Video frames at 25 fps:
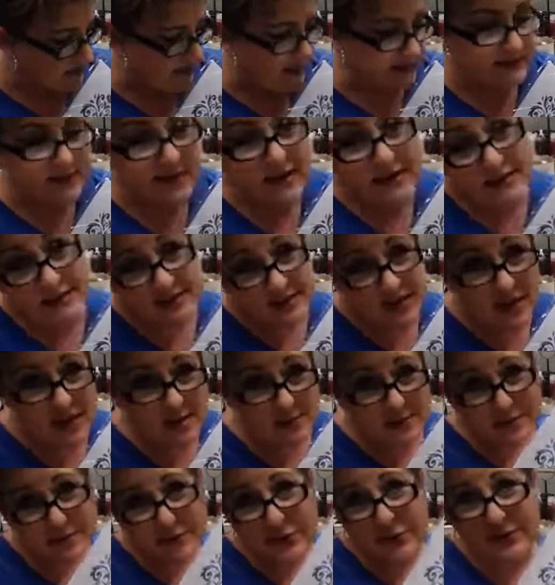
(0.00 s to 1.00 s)
It takes
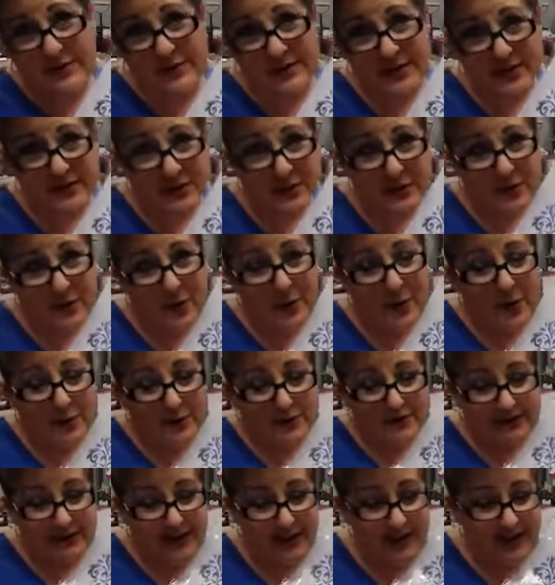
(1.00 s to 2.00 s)
time to put stuff on my
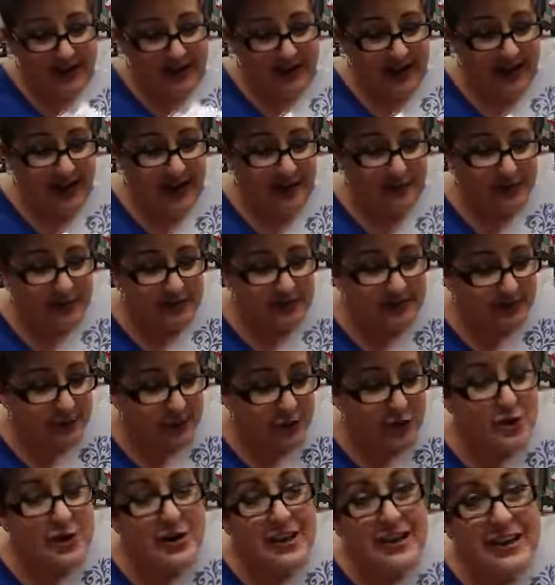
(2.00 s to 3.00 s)
website, and I'm just
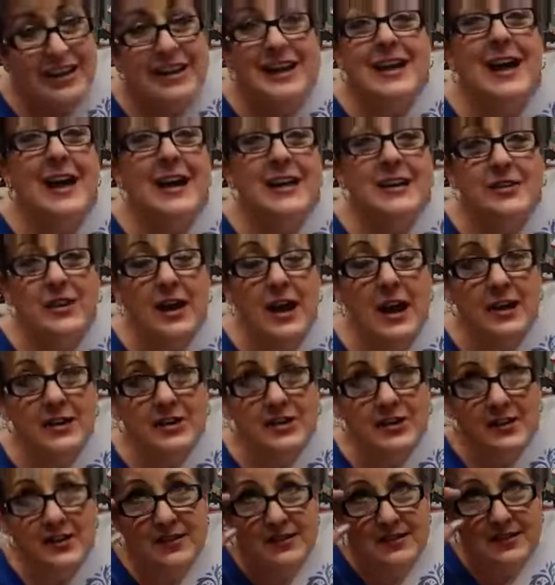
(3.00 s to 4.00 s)
learning it. I
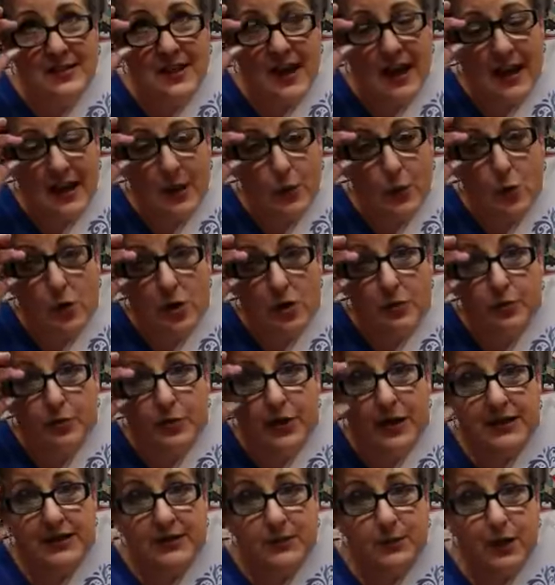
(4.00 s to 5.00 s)
just got a
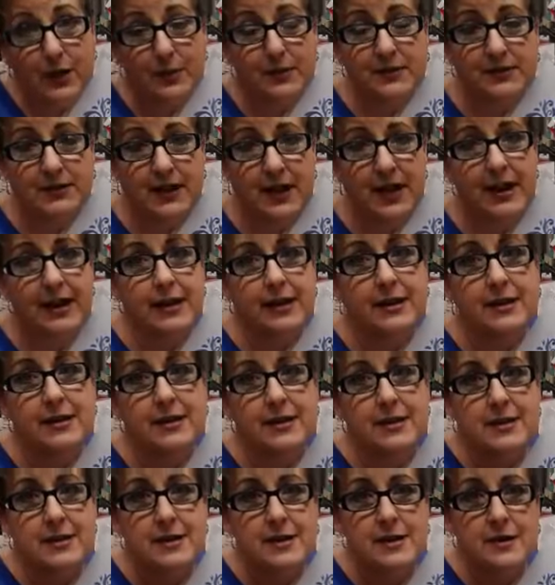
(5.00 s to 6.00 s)
WordPress website
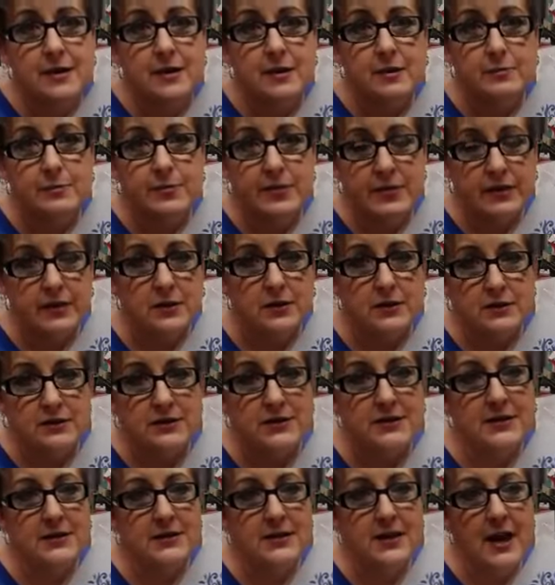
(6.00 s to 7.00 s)

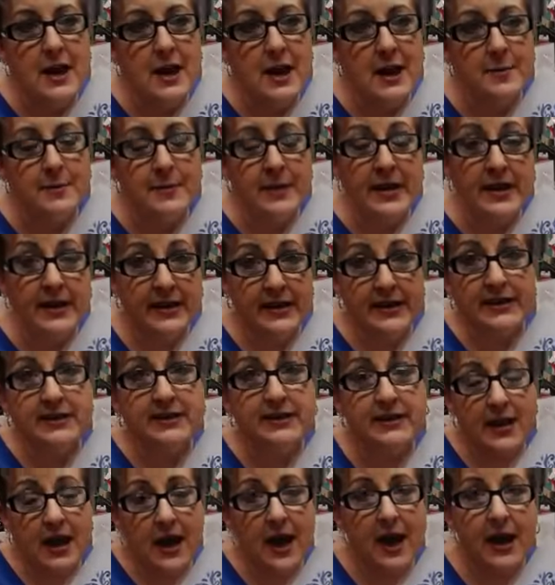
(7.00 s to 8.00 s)
built. It
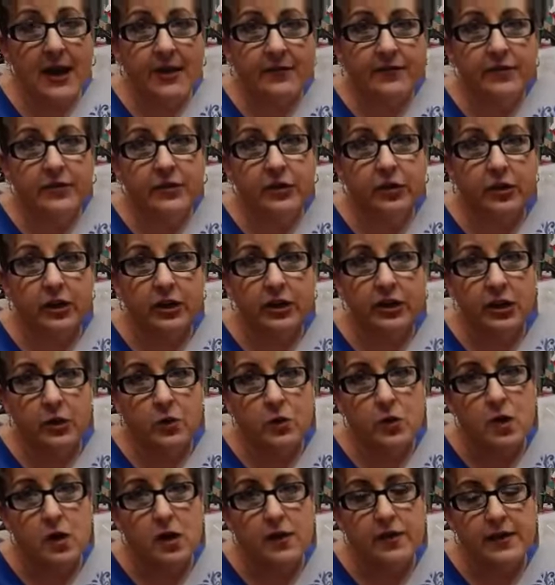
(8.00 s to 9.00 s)
is live. You can
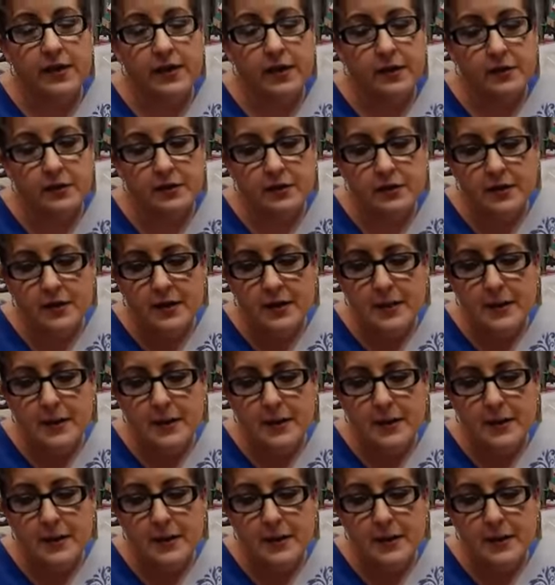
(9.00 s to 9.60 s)
go on there.